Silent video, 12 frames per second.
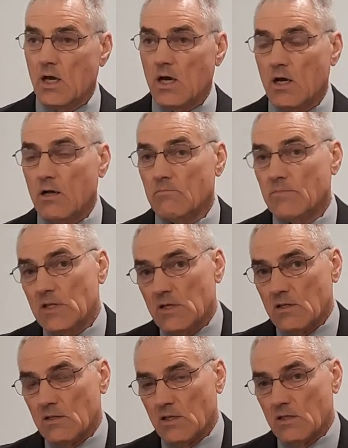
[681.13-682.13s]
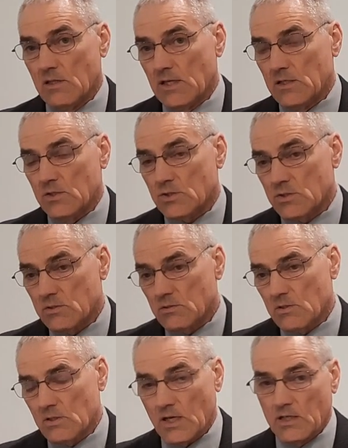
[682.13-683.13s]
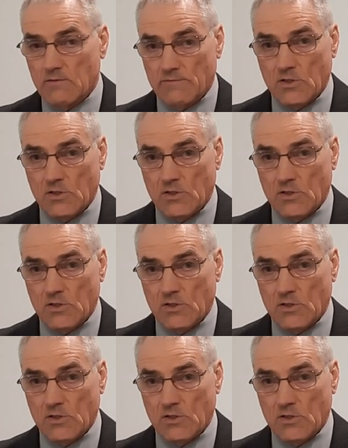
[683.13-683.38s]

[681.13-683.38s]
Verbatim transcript: Uh, th that is kind of